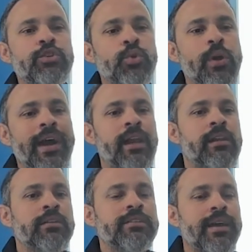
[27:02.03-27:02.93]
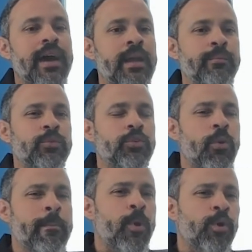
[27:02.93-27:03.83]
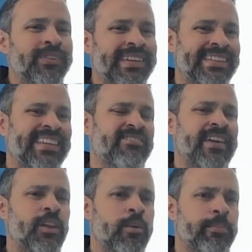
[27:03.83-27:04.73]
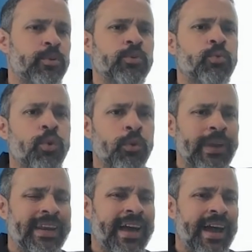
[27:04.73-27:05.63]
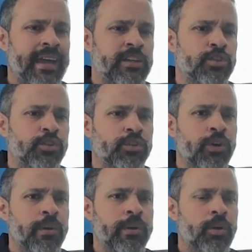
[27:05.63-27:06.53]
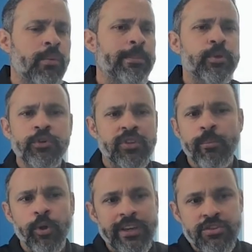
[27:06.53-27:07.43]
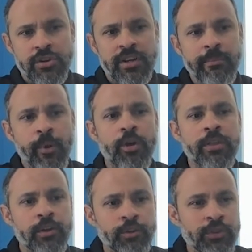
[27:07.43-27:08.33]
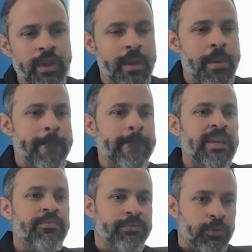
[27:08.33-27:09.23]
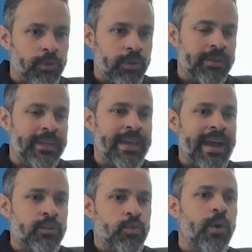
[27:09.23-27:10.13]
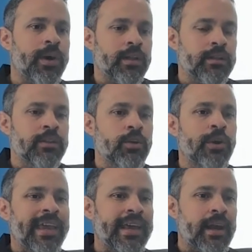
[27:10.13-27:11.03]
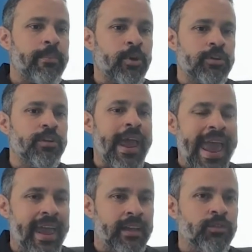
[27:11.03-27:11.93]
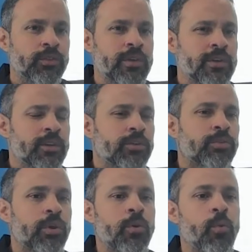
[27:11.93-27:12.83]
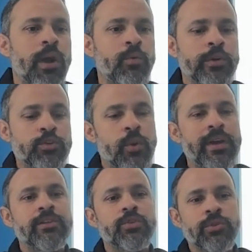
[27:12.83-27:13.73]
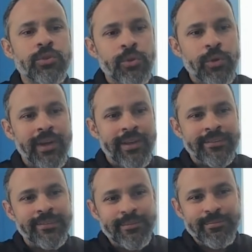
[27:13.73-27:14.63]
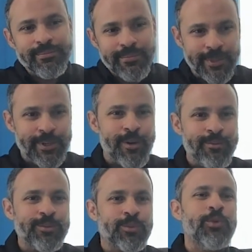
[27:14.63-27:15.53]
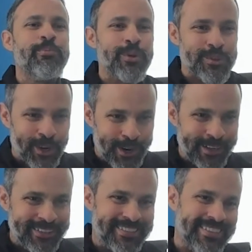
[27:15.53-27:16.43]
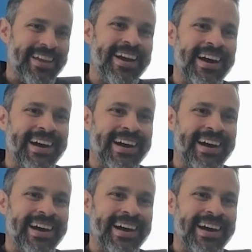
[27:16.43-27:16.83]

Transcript: It took a long time. So mostly developers were relying just on computer simulation and models before they actual, get upon their hands. So what we're trying to do is, turbocharge